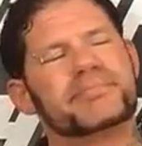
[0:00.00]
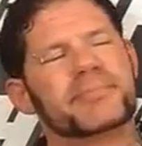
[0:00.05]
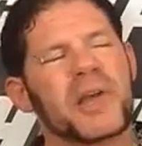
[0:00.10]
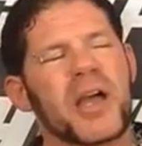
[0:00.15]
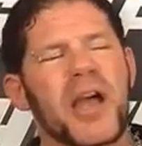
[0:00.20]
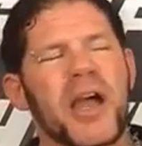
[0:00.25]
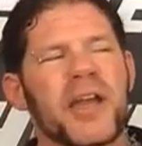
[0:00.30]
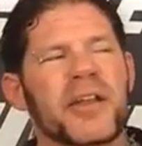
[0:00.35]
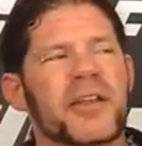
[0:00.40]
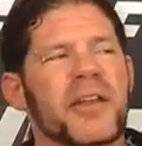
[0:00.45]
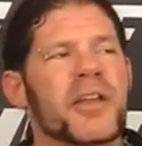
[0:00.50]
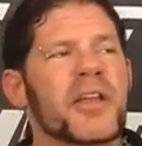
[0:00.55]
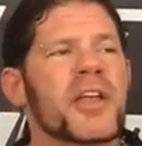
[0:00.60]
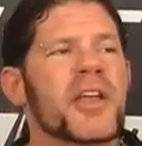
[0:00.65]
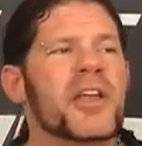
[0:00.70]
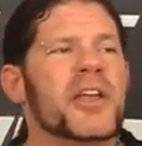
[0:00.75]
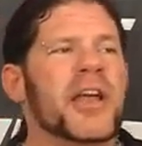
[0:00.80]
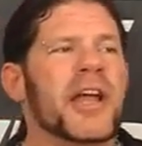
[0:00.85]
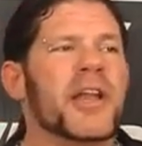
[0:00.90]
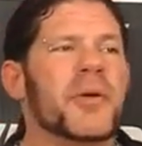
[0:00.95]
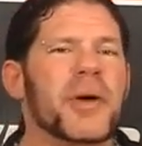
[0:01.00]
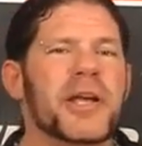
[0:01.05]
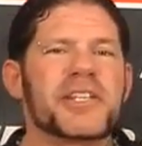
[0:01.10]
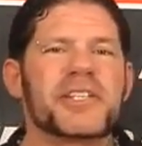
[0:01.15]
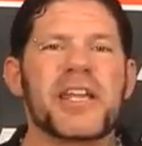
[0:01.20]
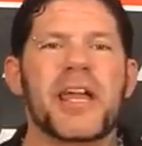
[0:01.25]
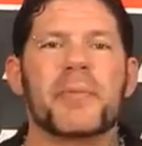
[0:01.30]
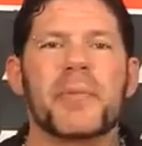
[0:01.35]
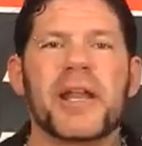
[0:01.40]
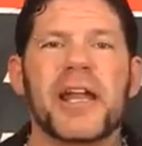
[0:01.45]
All right. Anyway,
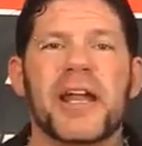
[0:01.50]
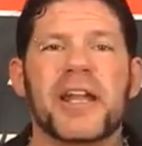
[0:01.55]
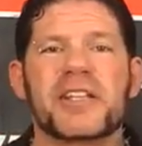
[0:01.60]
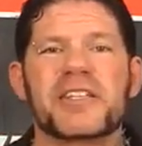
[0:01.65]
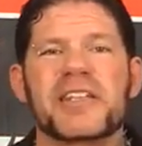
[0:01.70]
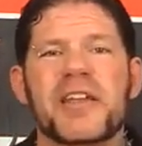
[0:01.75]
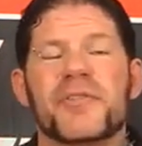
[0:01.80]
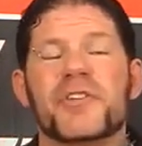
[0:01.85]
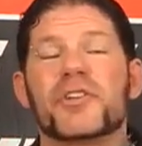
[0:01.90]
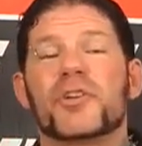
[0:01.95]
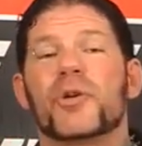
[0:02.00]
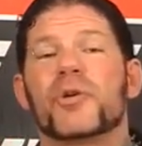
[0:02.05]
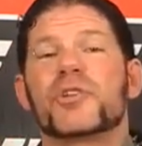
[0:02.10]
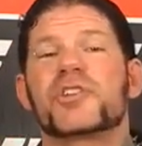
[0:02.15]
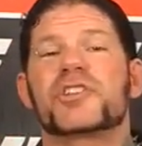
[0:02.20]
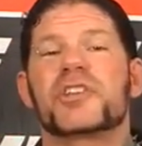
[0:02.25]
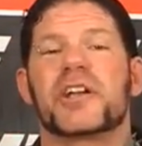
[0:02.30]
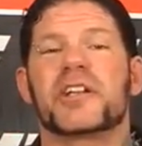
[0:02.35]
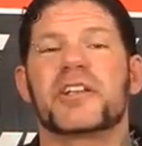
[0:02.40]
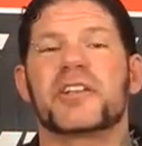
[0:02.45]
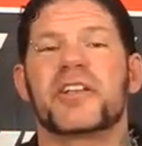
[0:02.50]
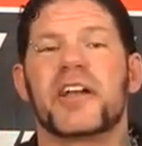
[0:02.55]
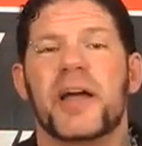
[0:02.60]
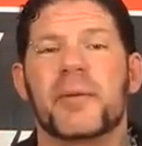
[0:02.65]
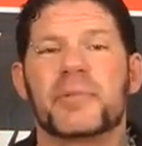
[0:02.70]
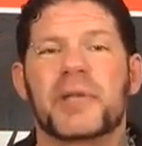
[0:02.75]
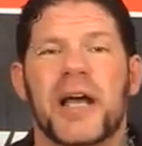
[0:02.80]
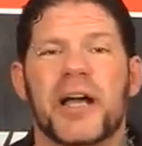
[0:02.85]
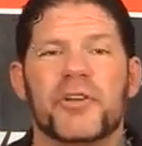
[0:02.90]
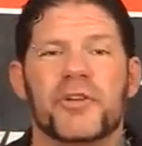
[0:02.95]
Sandman had a 7-year-old son at the time,
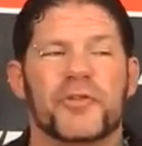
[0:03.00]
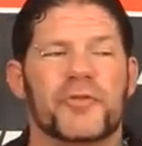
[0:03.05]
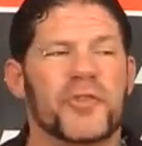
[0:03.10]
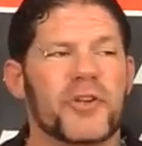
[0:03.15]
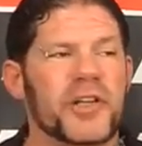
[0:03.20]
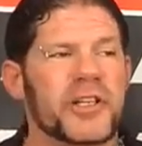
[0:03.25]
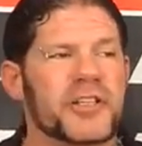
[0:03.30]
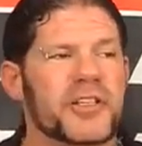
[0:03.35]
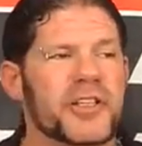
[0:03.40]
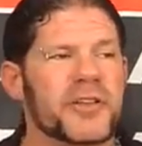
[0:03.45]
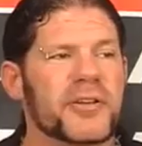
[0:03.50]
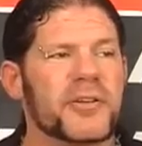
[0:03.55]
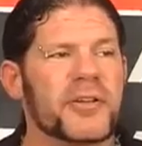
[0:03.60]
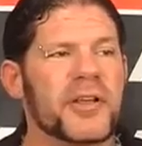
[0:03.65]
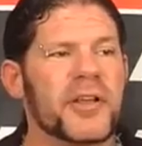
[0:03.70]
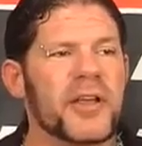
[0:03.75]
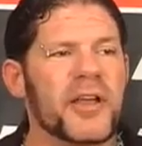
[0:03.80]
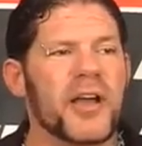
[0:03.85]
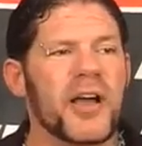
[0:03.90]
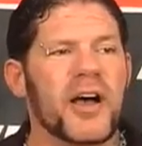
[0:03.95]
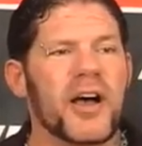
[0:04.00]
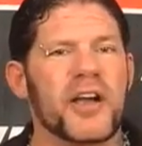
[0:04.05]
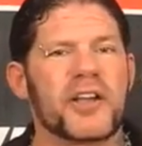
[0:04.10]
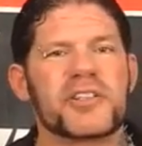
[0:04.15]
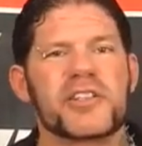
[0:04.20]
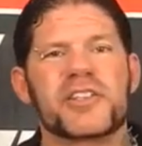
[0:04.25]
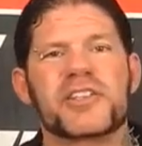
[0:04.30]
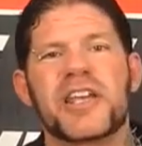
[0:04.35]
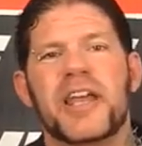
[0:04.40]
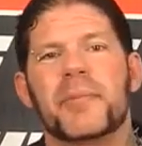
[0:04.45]
Tyler Fullington, because
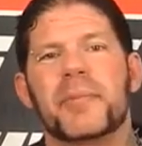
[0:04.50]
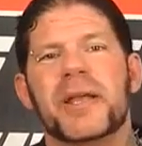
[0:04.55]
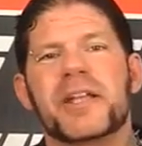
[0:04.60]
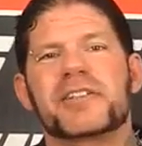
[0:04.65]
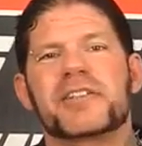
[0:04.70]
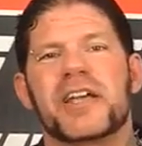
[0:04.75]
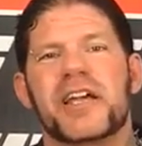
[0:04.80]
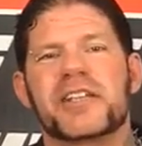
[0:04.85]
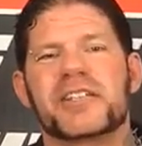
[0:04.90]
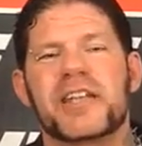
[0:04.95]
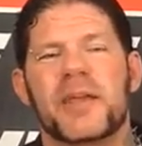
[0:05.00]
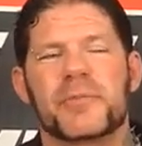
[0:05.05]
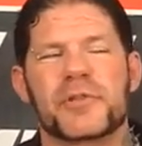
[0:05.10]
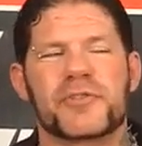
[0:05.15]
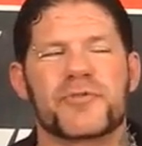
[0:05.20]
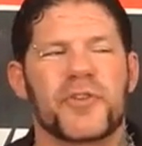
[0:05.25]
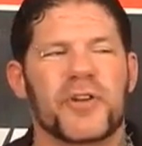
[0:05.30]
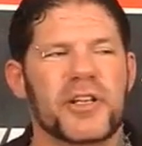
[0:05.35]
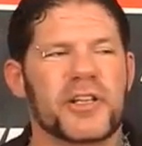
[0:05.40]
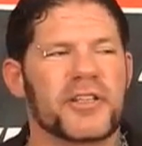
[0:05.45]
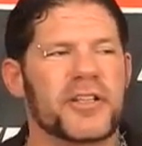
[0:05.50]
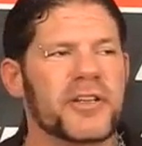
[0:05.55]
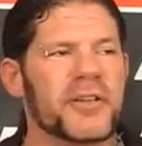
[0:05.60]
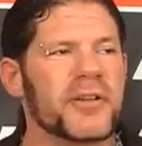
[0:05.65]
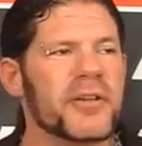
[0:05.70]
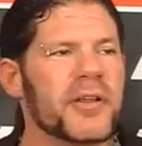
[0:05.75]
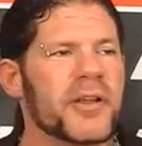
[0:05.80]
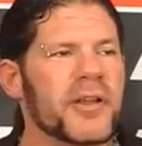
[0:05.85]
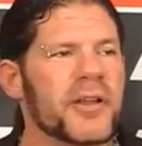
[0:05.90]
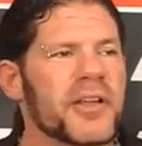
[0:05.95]
the Sandman's last name is Fullington.
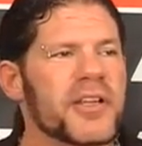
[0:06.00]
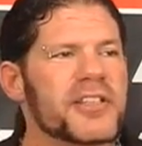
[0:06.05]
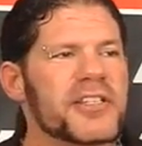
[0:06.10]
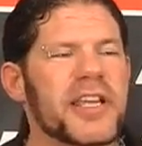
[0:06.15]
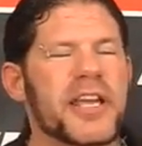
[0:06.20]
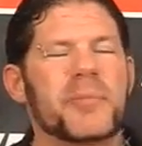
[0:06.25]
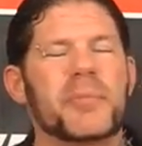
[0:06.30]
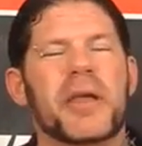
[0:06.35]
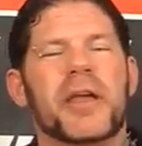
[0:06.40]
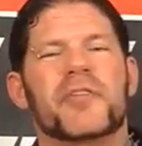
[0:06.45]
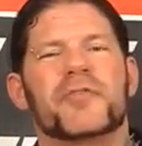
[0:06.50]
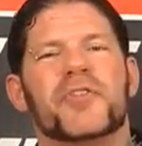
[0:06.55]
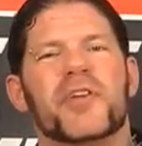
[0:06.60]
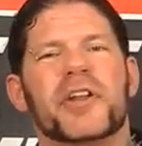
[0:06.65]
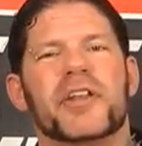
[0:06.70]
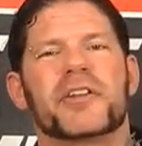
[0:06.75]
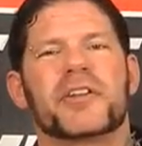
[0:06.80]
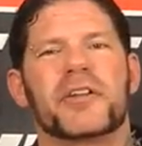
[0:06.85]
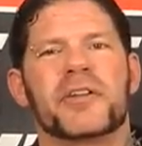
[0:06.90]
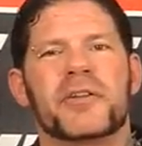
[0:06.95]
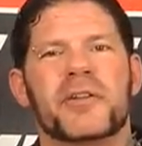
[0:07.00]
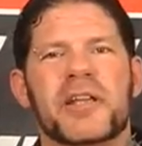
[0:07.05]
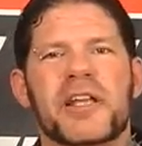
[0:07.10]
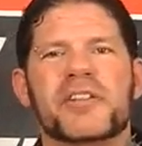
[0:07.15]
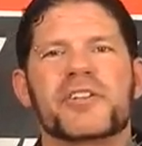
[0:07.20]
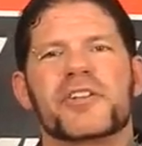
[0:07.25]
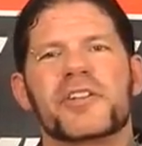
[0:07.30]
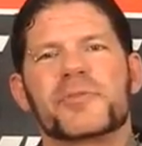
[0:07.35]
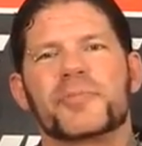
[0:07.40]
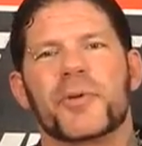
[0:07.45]
Sandman Fullington. That's
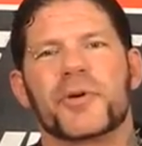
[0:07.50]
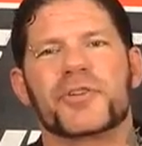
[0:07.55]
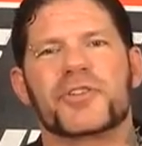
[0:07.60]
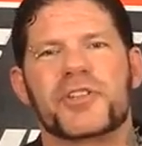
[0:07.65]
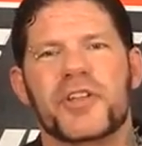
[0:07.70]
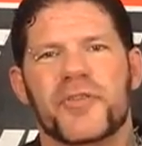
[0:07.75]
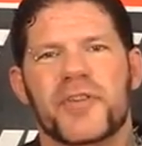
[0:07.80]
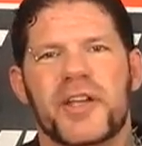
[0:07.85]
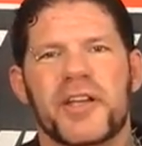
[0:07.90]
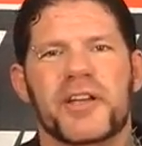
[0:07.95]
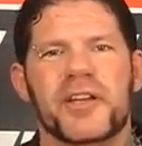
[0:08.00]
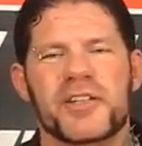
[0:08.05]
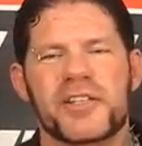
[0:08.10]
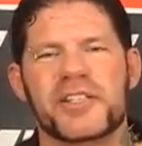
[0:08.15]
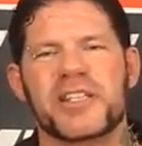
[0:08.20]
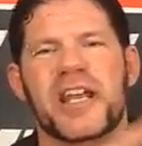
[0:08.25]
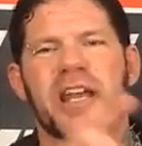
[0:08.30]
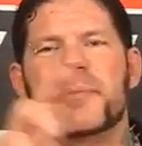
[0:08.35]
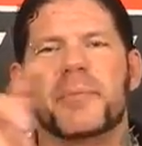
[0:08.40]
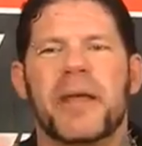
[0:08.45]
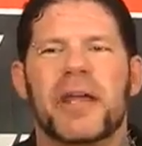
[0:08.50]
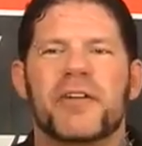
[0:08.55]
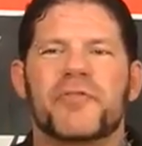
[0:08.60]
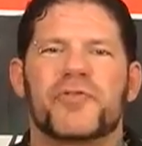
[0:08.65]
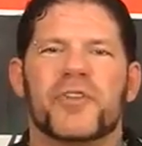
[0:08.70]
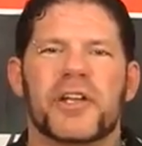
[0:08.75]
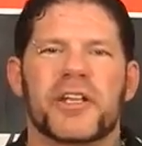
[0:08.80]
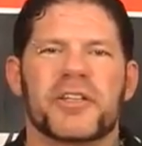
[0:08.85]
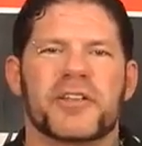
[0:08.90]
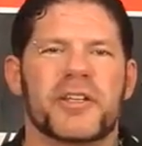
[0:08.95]
on his birth certificate. Sandman
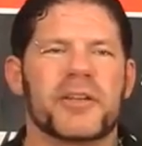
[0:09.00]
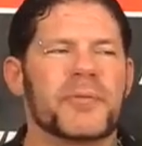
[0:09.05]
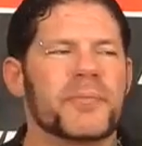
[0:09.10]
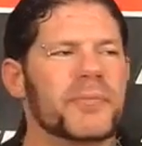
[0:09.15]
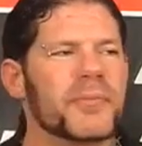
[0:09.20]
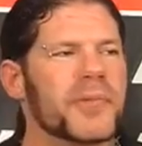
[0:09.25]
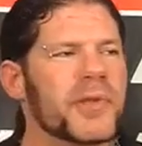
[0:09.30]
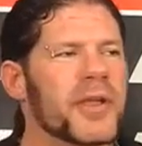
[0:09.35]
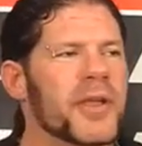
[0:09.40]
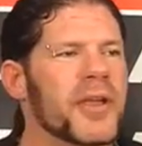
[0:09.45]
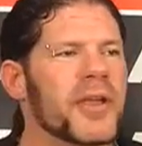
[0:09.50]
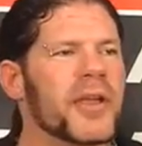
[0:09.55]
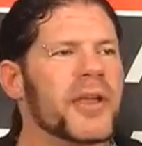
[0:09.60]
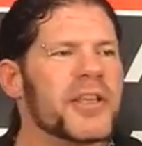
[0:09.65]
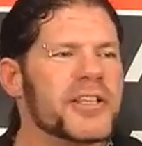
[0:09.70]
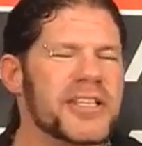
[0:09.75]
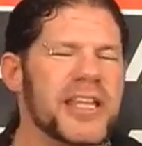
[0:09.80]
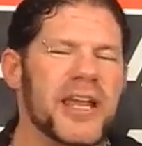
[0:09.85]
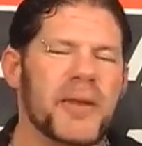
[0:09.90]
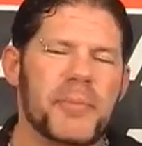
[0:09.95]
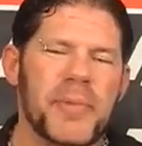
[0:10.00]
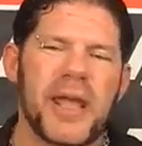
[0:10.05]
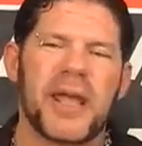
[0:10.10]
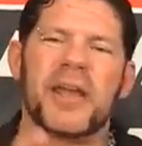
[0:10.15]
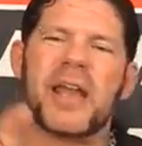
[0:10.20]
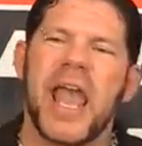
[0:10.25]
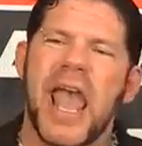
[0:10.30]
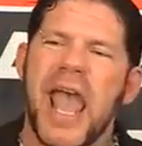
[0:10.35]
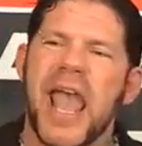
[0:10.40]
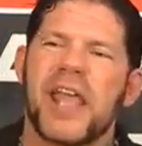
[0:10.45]
Fullington. Sandman
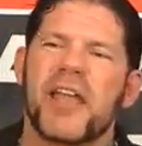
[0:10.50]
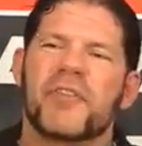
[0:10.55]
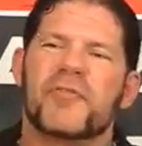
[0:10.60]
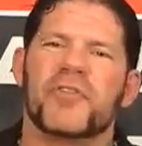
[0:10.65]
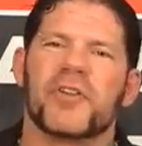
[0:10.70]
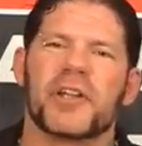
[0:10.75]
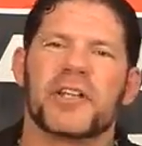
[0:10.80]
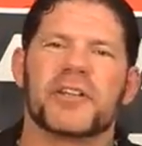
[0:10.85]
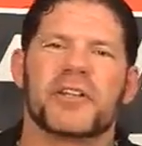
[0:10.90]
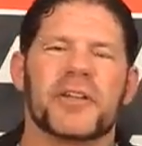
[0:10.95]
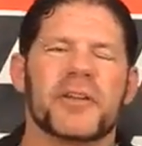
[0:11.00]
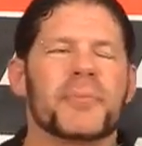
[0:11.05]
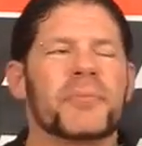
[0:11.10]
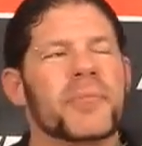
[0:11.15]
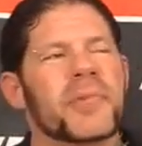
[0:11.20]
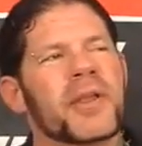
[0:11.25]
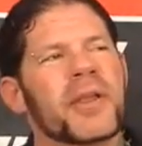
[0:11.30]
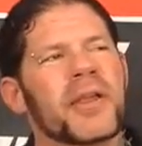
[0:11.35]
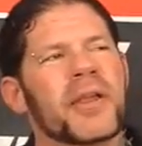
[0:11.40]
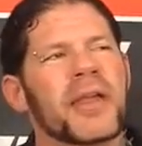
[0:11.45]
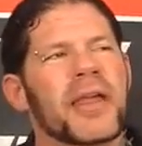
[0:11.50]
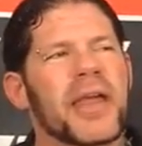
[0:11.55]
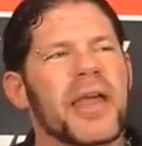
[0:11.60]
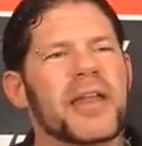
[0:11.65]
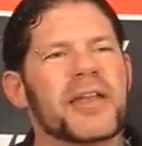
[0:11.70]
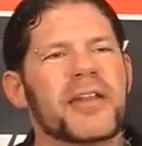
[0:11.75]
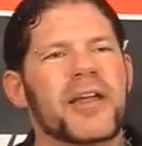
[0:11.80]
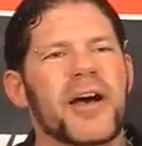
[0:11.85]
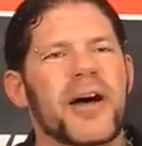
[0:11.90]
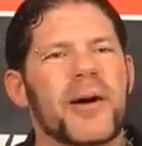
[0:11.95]
Hack Fullington.
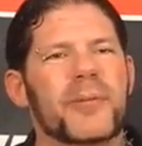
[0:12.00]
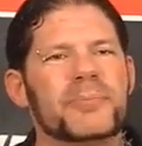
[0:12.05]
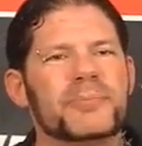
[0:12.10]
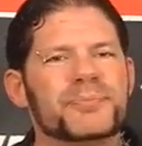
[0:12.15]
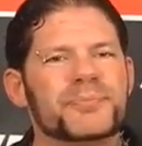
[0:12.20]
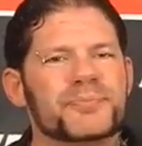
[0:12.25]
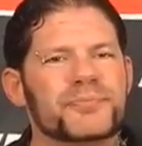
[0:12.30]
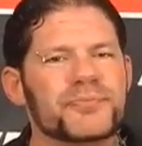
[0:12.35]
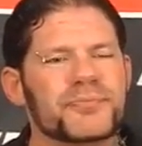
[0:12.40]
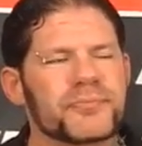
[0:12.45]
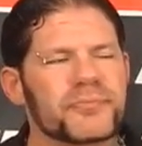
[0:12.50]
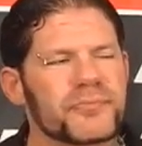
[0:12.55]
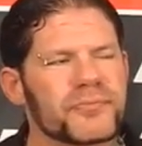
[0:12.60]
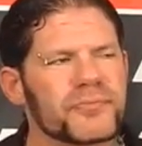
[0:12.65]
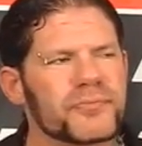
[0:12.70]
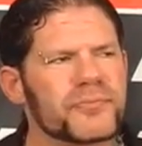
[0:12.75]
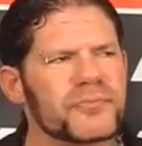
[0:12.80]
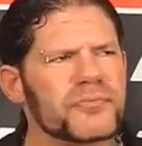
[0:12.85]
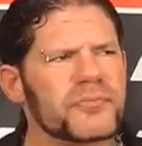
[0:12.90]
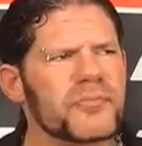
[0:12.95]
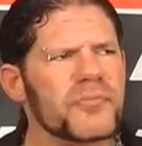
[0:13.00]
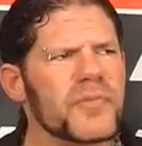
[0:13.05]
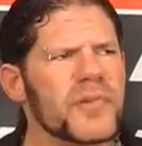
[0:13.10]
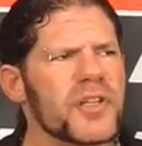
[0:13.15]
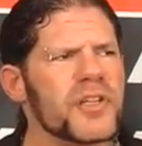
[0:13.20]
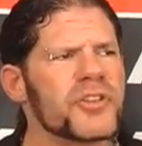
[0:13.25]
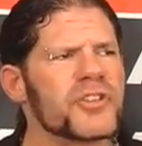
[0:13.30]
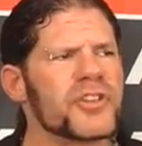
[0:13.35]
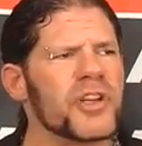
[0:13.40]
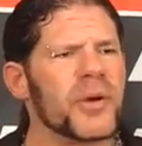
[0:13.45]
And
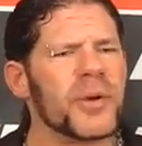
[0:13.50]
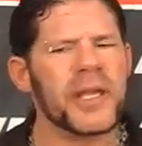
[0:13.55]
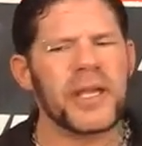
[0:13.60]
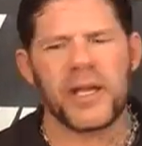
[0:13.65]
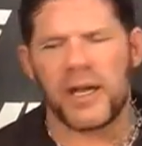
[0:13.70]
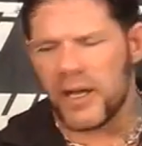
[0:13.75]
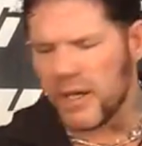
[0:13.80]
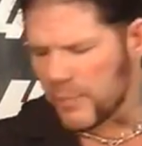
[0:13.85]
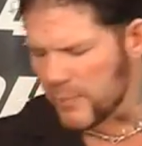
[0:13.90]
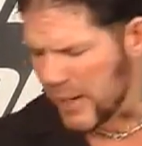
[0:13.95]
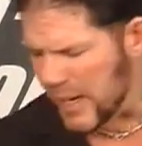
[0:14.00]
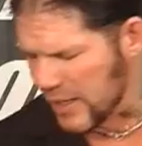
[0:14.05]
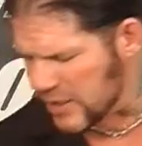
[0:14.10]
so he man,